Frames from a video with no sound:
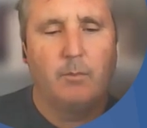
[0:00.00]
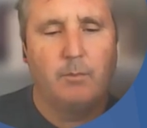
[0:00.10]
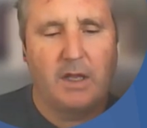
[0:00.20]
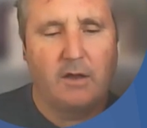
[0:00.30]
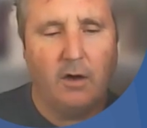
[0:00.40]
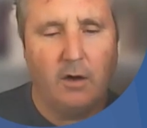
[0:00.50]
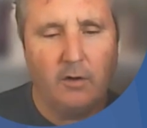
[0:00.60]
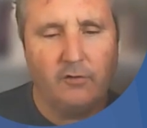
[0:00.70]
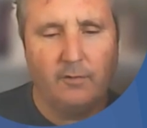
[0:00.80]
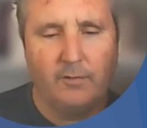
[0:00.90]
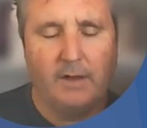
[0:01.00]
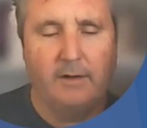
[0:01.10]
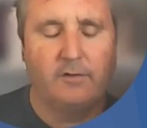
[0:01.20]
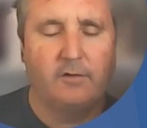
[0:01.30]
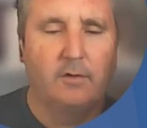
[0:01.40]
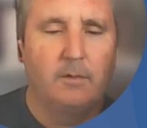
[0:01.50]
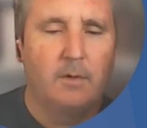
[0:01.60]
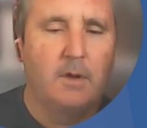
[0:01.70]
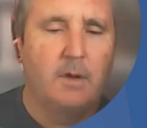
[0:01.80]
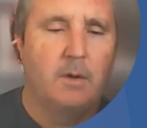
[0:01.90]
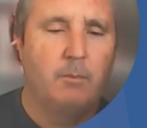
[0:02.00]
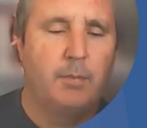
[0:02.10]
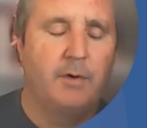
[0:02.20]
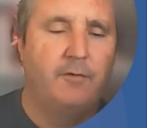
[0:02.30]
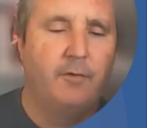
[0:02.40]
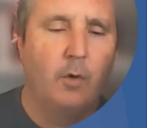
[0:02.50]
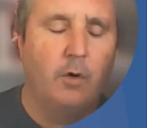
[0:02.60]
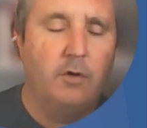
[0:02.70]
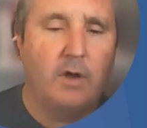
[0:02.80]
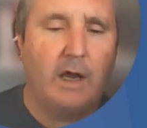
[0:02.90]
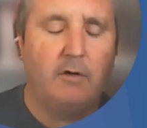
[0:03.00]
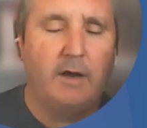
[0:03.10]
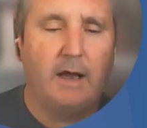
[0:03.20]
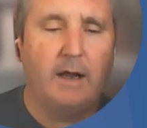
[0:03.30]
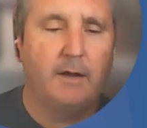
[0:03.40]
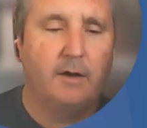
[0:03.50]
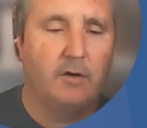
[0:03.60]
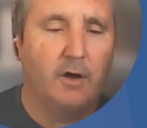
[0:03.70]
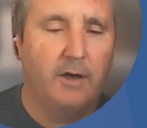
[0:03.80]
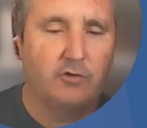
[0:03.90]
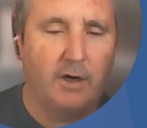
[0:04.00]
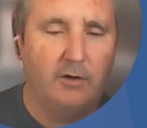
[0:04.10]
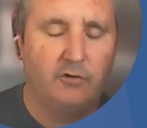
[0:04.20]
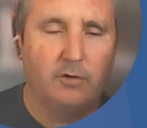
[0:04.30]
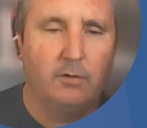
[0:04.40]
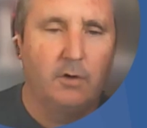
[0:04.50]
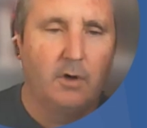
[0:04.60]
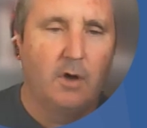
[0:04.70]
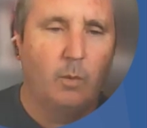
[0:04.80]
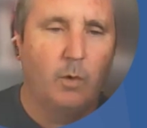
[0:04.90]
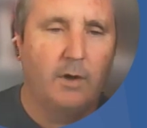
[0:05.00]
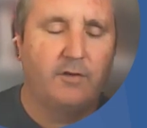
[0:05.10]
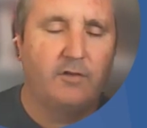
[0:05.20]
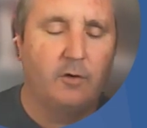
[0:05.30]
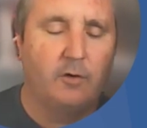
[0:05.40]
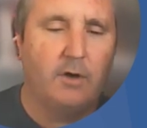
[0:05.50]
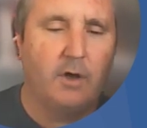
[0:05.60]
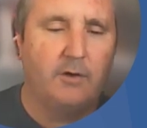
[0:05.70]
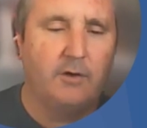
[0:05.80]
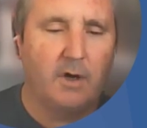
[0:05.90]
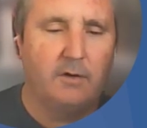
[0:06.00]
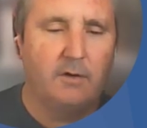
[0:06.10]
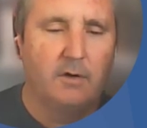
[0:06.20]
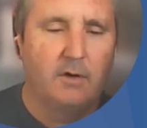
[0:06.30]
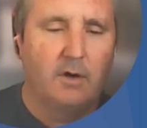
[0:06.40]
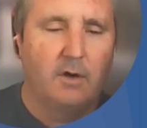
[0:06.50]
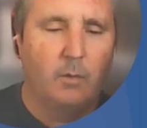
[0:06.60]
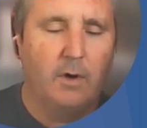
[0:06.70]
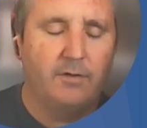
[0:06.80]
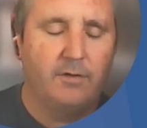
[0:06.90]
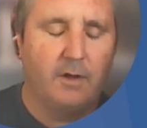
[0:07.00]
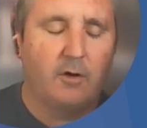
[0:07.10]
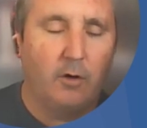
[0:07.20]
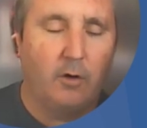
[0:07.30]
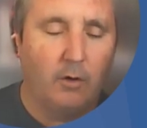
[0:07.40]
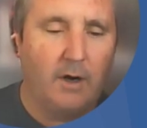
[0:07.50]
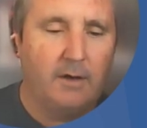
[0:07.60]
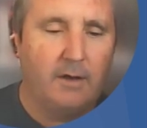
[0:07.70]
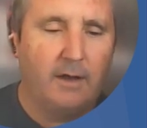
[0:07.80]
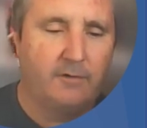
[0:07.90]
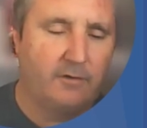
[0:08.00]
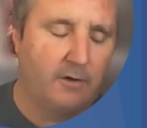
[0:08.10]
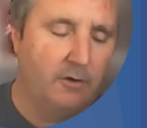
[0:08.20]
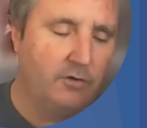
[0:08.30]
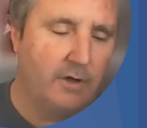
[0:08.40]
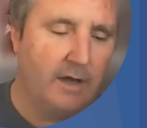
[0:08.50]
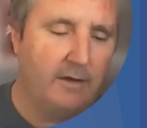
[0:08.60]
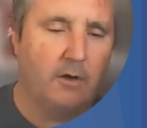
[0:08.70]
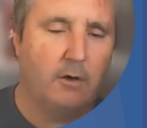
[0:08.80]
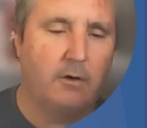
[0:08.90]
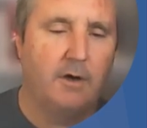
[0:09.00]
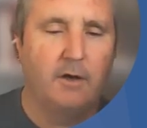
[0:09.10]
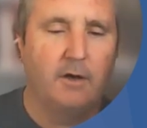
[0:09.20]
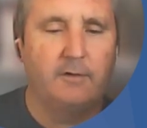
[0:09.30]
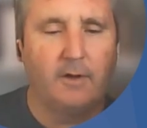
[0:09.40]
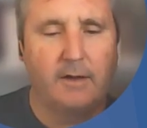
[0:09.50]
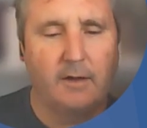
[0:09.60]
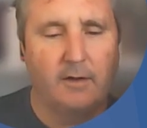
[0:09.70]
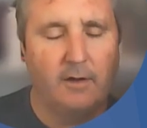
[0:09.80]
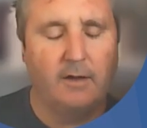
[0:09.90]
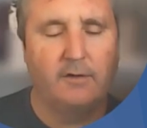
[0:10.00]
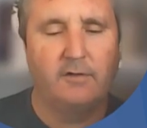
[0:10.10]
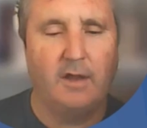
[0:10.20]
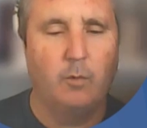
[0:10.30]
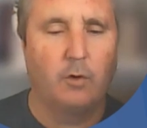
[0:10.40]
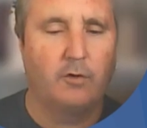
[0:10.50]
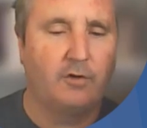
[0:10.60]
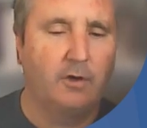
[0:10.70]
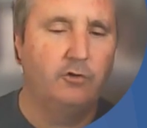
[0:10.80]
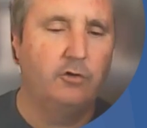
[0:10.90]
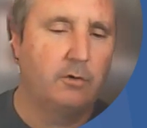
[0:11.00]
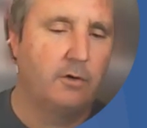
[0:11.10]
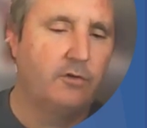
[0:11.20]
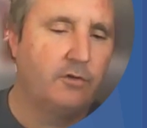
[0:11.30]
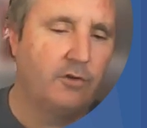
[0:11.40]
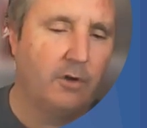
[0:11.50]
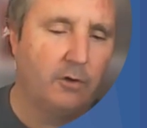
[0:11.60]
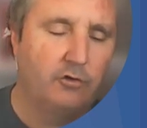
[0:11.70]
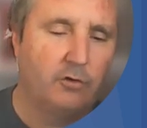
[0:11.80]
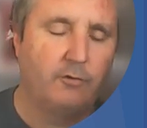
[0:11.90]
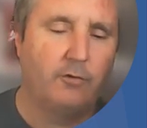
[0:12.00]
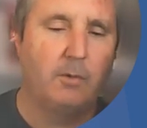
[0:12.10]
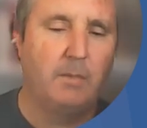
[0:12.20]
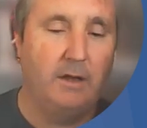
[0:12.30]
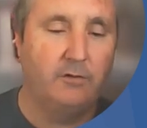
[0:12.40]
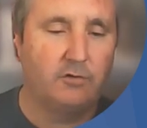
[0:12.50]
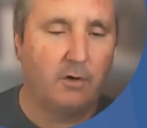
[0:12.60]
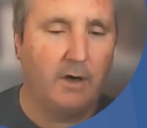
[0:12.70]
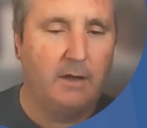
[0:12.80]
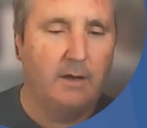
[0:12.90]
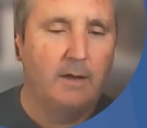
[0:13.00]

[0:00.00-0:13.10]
Because of this, before you carry out a titration with silver nitrate with chloride, a solution that has chloride ions like a seawater solution or a solution from an estuary,